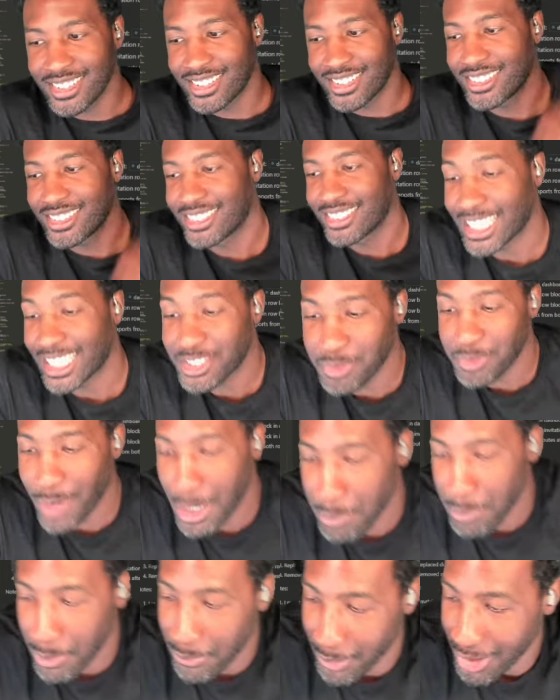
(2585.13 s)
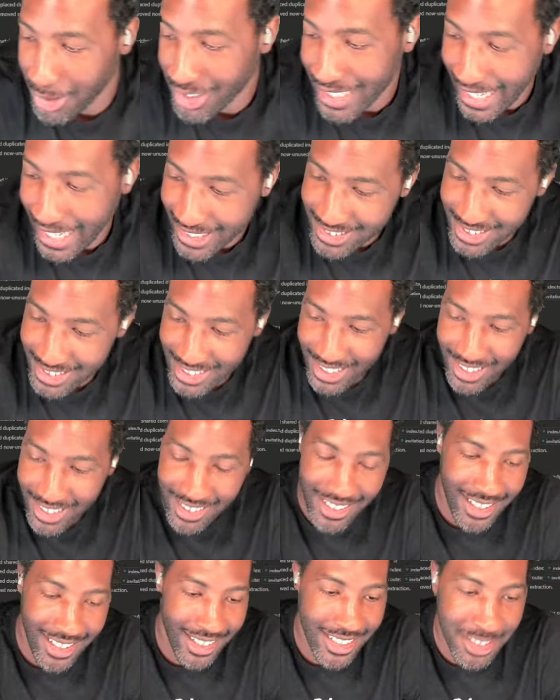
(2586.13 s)
That's why I prefer it actually,
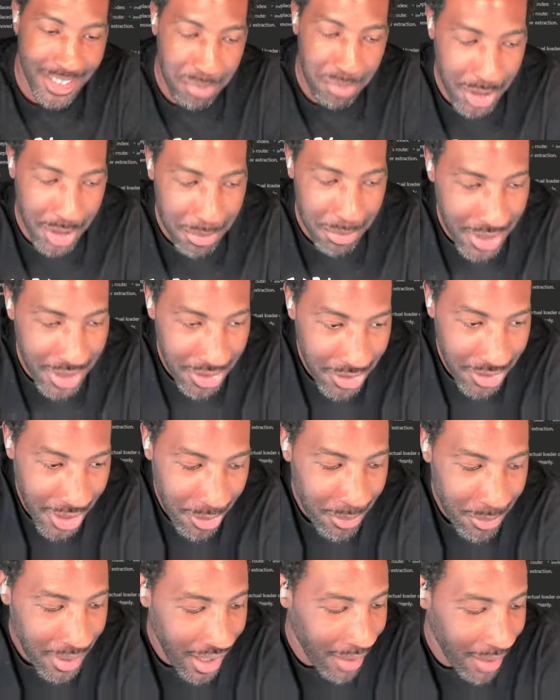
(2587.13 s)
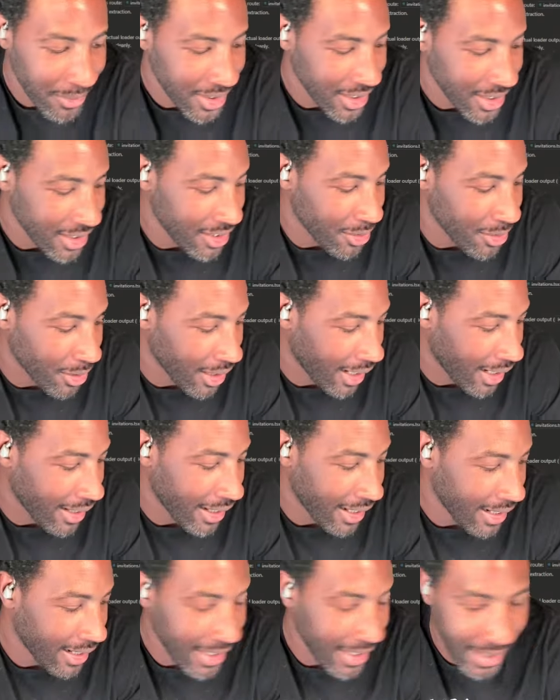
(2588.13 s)
because Prisma you don't obviously do a lot
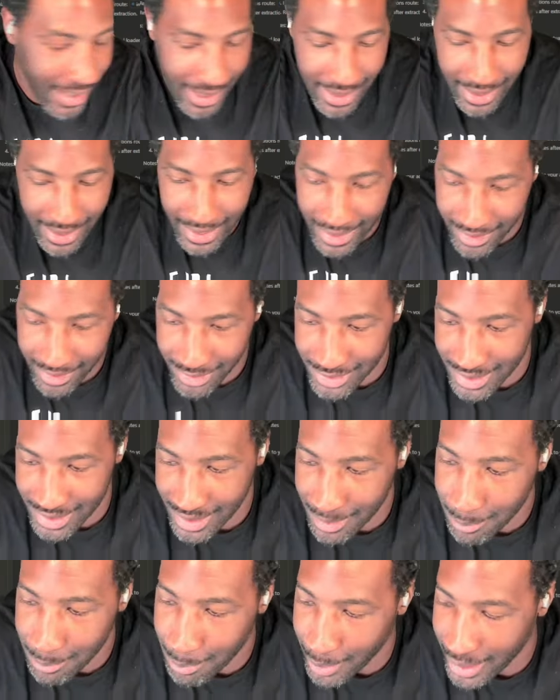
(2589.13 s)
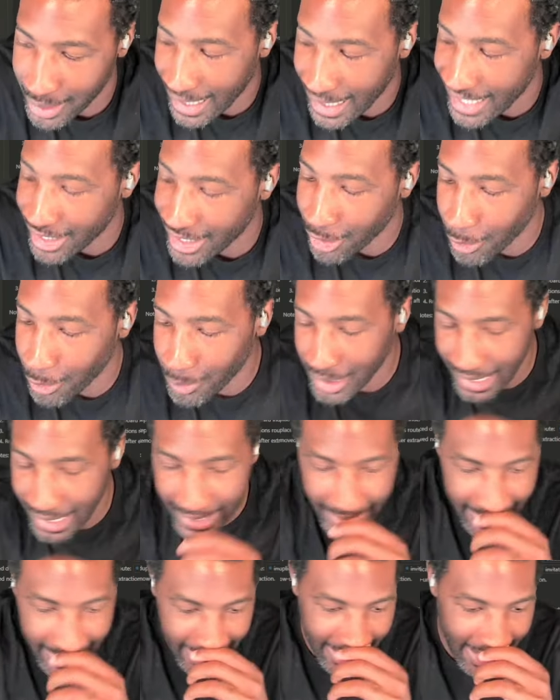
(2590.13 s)
of that. It kind of handles it, but I don't
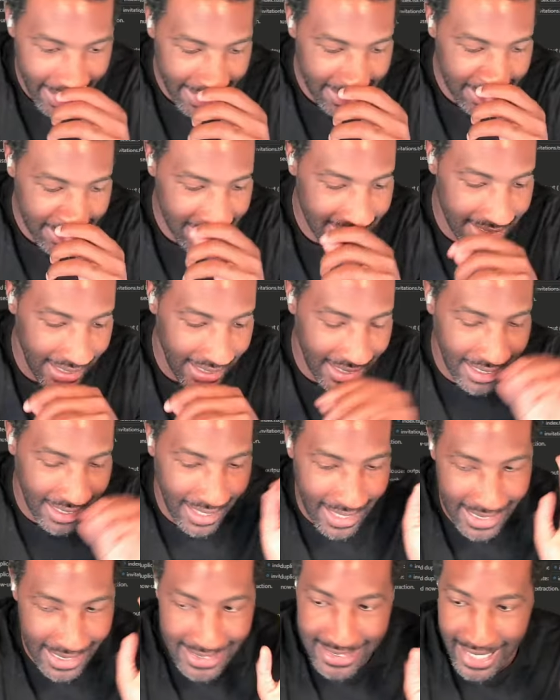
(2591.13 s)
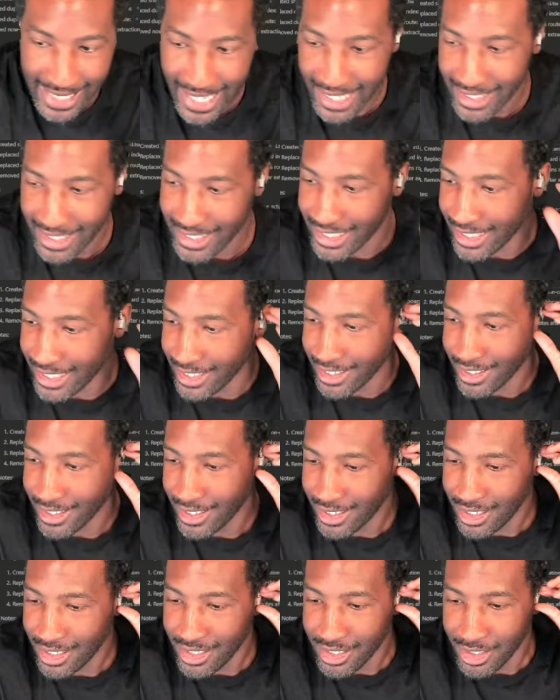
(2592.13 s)
like not seeing exactly
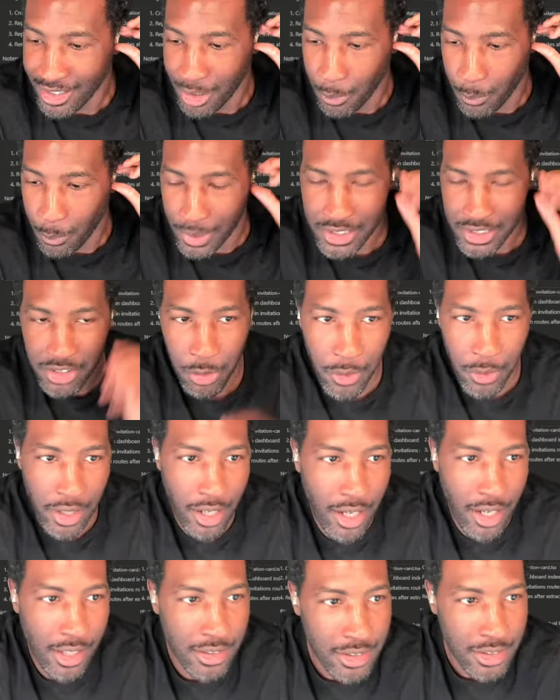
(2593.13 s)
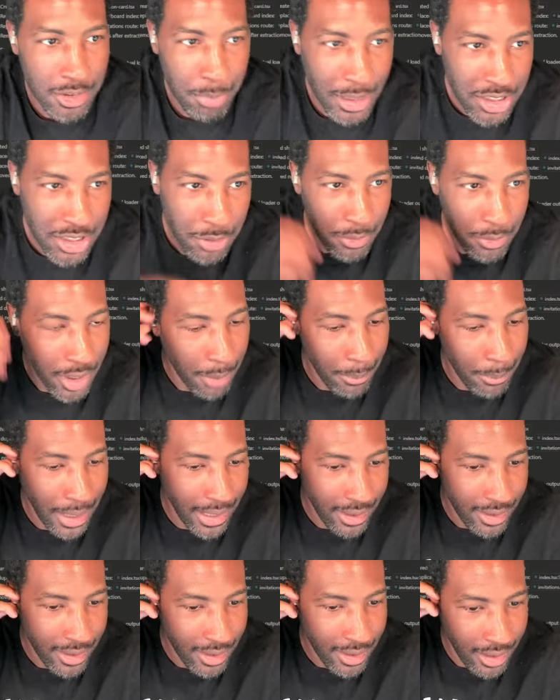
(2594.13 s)
what is going on, especially when I'm
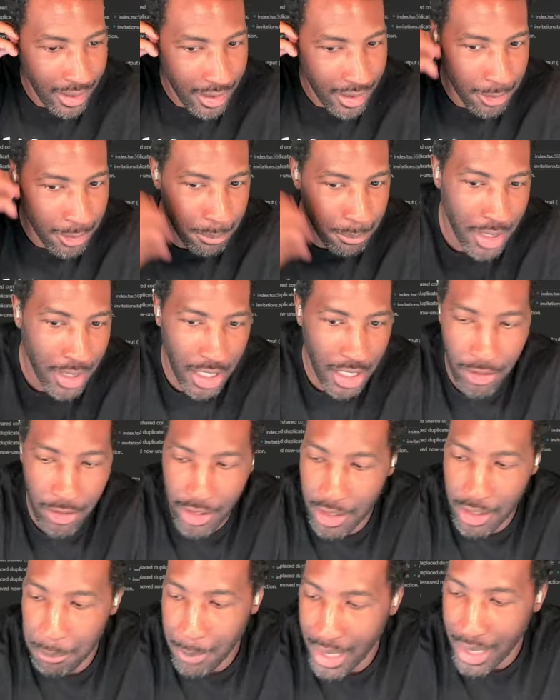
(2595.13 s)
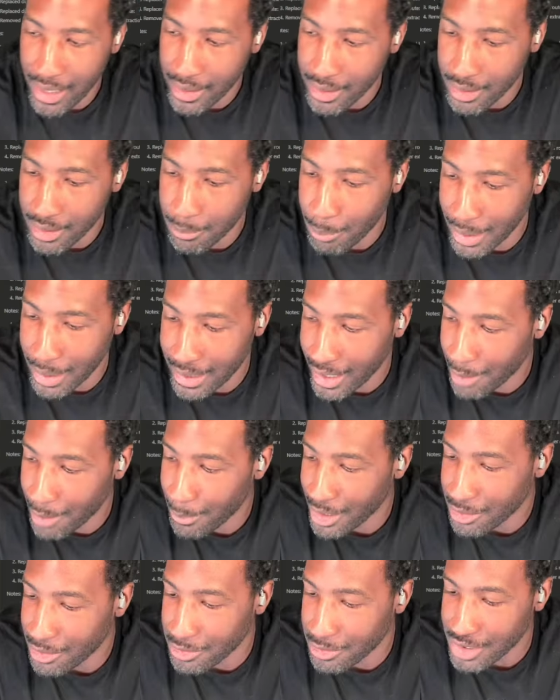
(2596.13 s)
like querying my
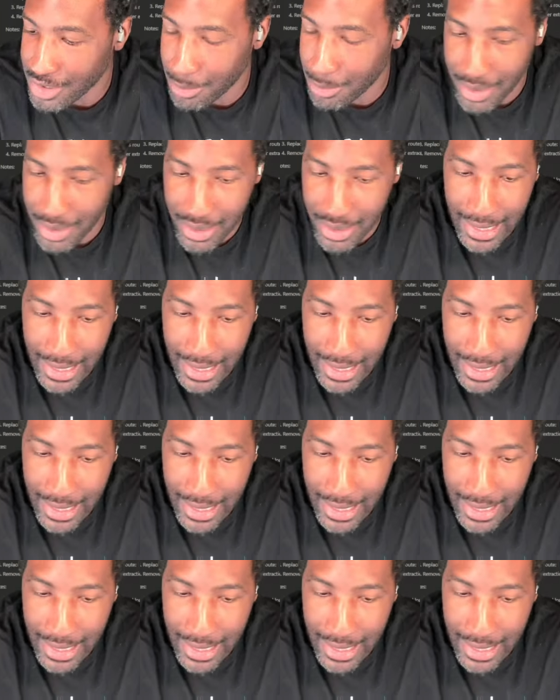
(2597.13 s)
database or something.